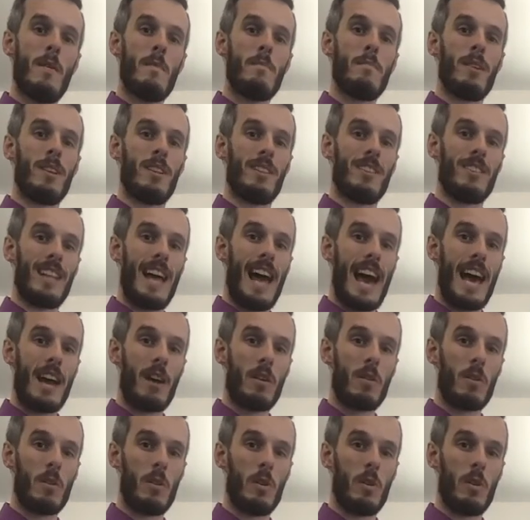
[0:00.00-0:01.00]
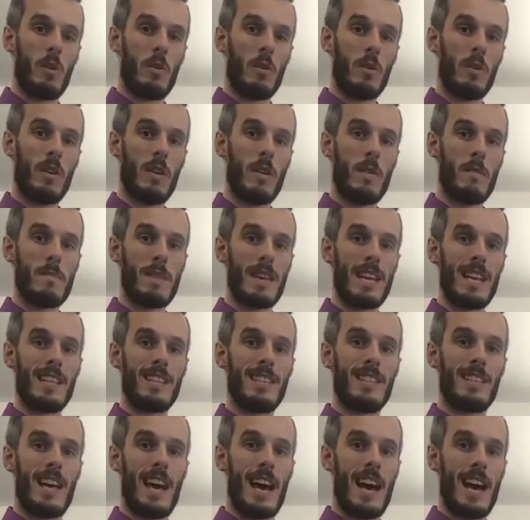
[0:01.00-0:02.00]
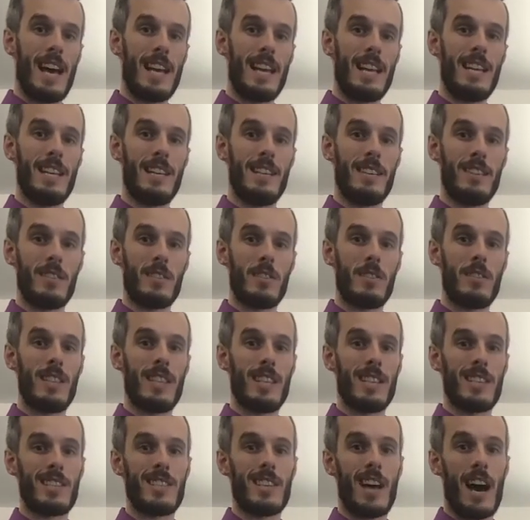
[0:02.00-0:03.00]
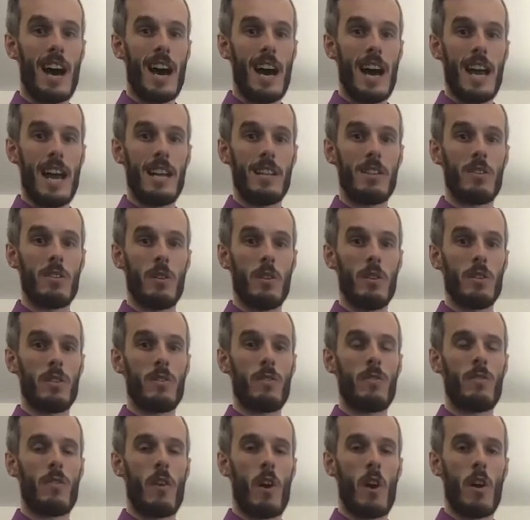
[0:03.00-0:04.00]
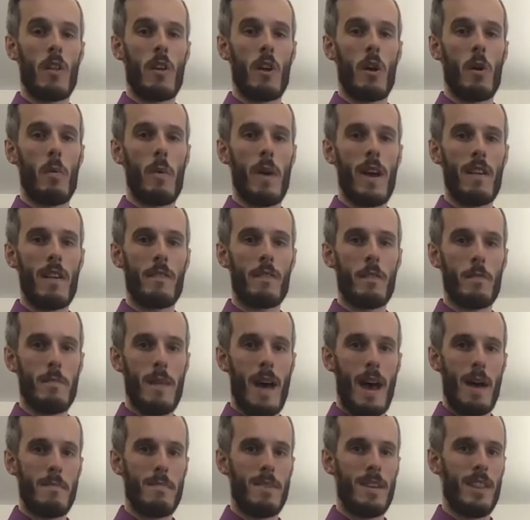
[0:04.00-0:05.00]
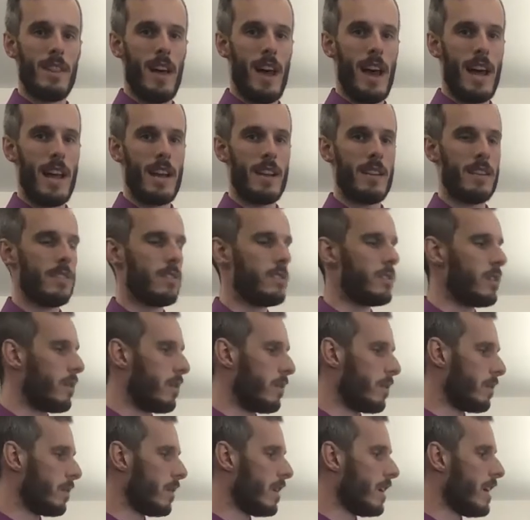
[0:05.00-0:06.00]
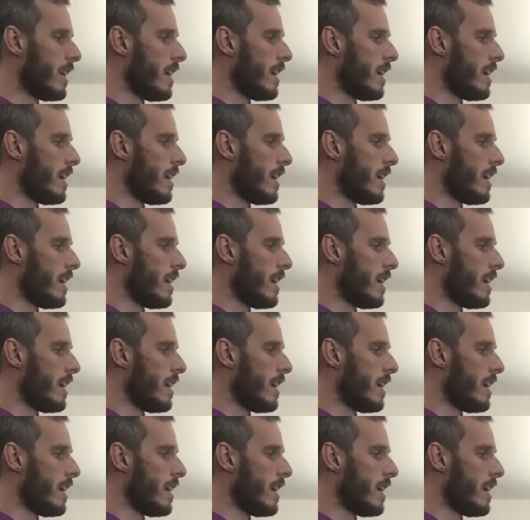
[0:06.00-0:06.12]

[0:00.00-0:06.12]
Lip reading: but lateral means that it is to the side, so it's farther away from that midline. So